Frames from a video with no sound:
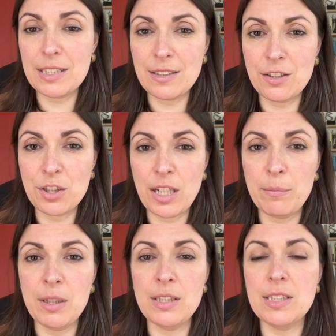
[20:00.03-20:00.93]
essential
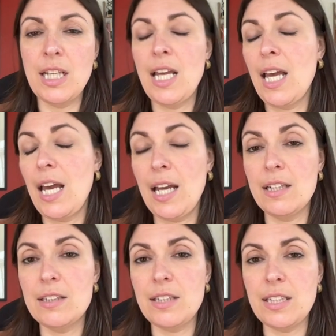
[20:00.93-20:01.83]
elements
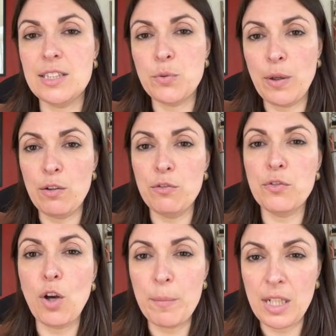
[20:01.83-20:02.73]
and these 12
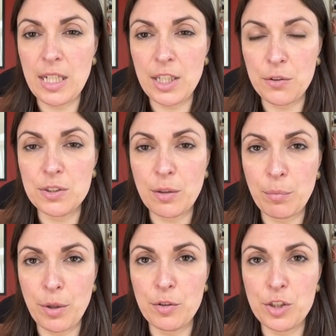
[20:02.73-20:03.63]
commonly used
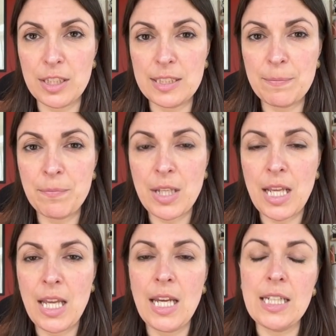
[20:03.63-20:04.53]
approaches.
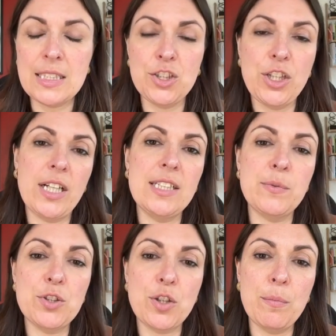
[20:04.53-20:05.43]
It's a checklist
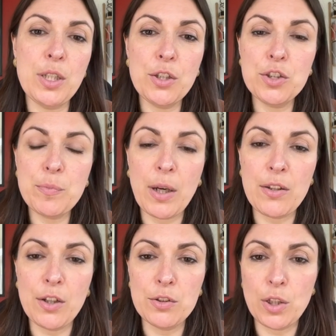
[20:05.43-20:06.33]
which can be used by
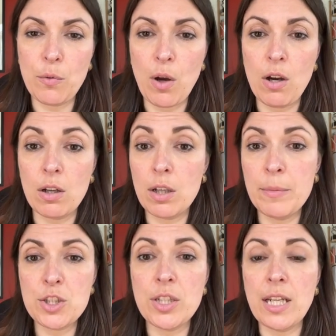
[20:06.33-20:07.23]
those who are
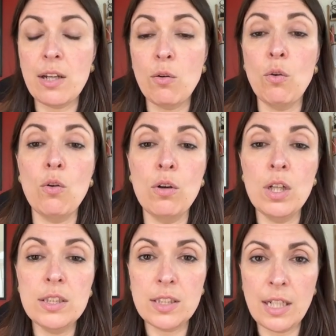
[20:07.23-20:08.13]
commissioning or
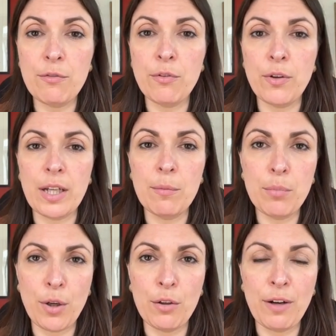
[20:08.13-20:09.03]
delivering
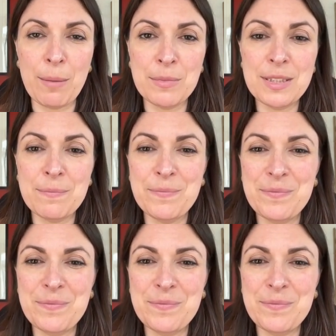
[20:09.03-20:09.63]
programmes.